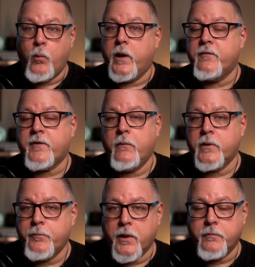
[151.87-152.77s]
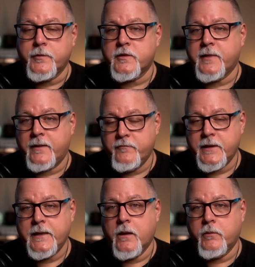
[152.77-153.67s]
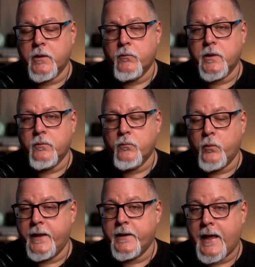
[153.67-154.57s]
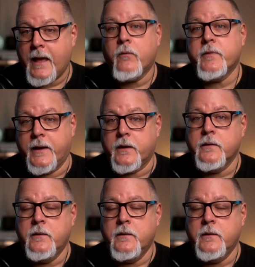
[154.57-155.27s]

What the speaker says: What if I would have published that video and it would have went out there?